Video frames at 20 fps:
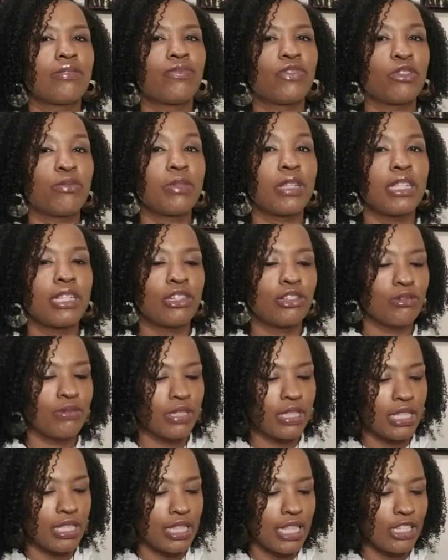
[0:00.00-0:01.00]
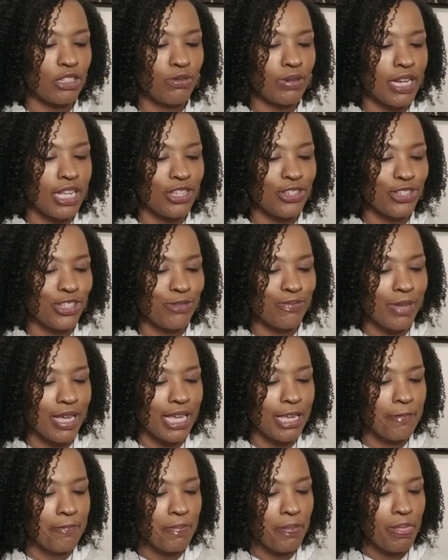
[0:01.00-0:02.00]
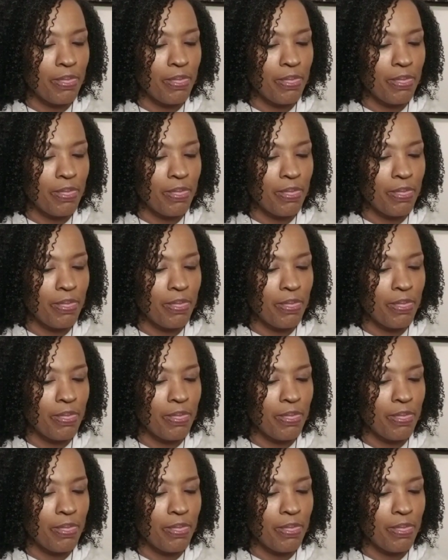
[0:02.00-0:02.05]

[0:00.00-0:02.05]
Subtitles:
familiar with it. That's what I use my,